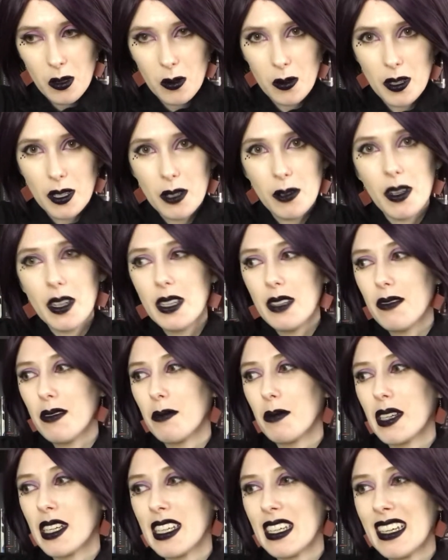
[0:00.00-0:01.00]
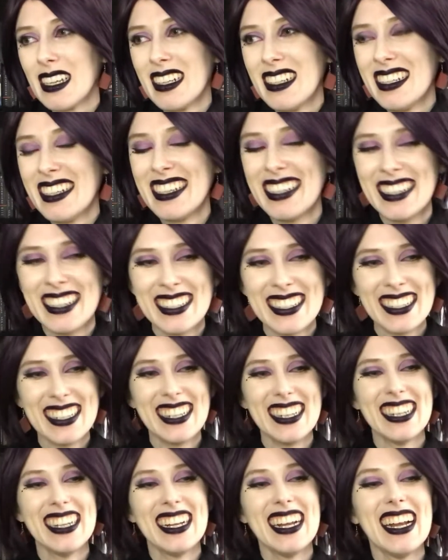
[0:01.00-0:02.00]
Where do I even begin?
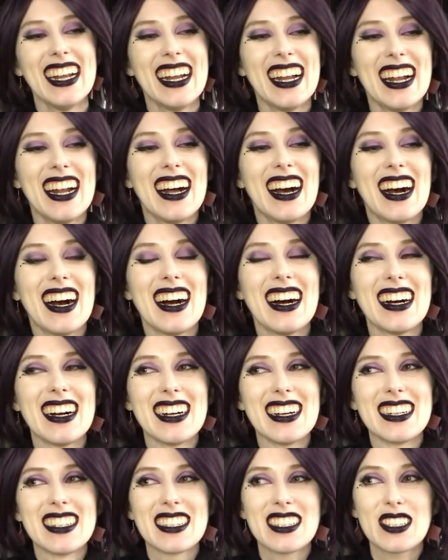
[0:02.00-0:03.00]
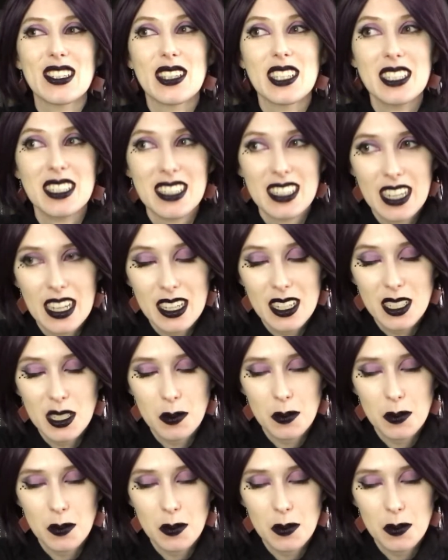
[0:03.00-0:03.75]
So this takes